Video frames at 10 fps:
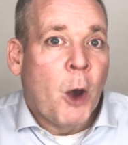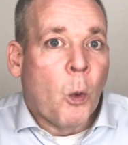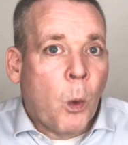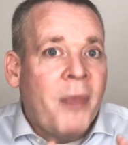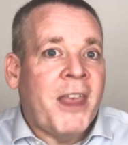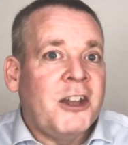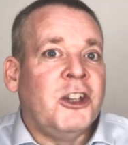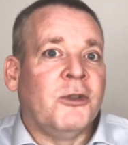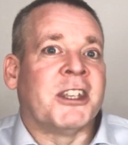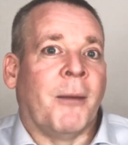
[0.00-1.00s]
when they
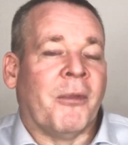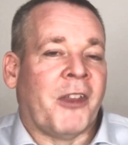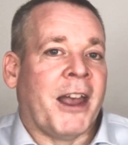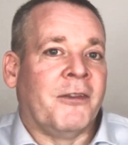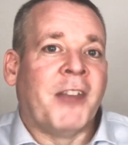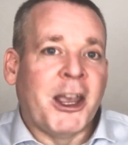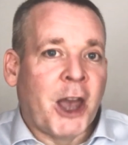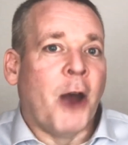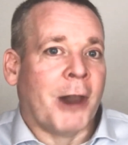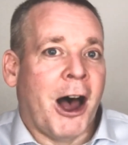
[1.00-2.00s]
do something, they
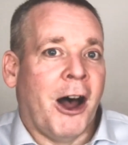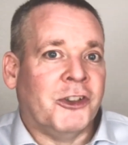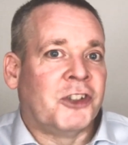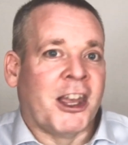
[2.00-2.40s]
go large.